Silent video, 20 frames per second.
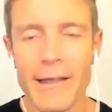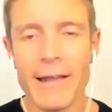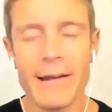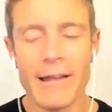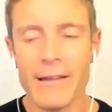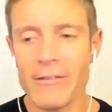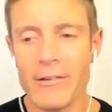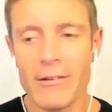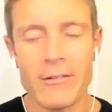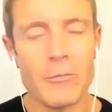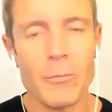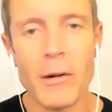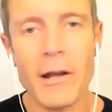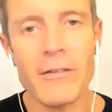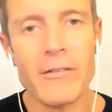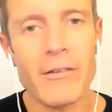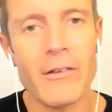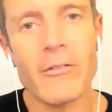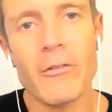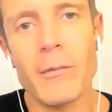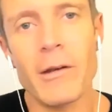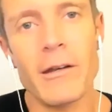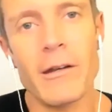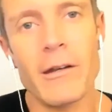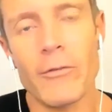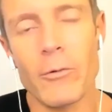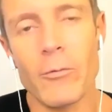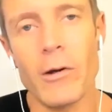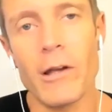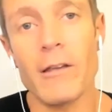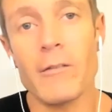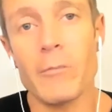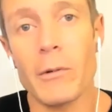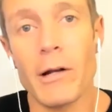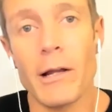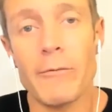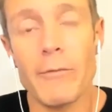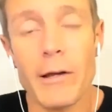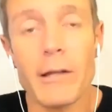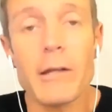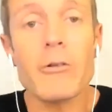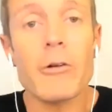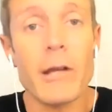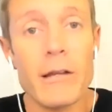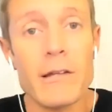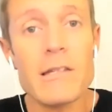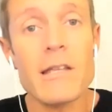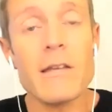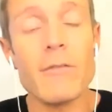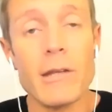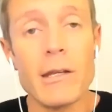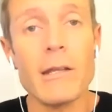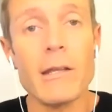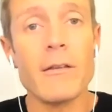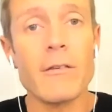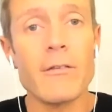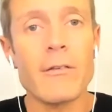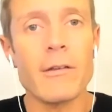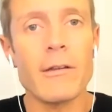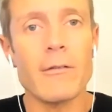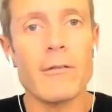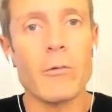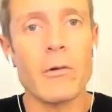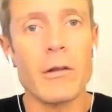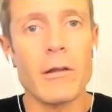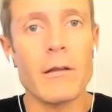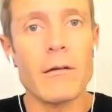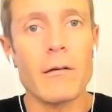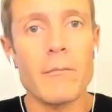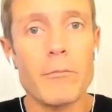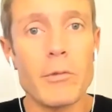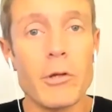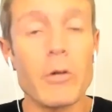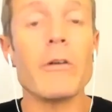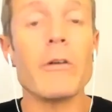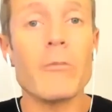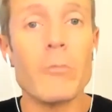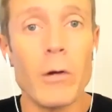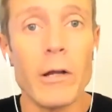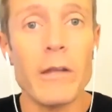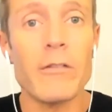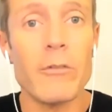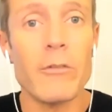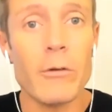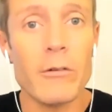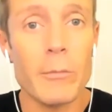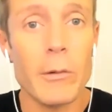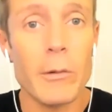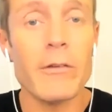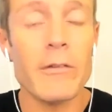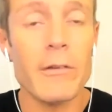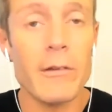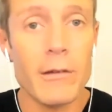gets expressed in so many different ways, but I find creativity is one of the purest ways to express it.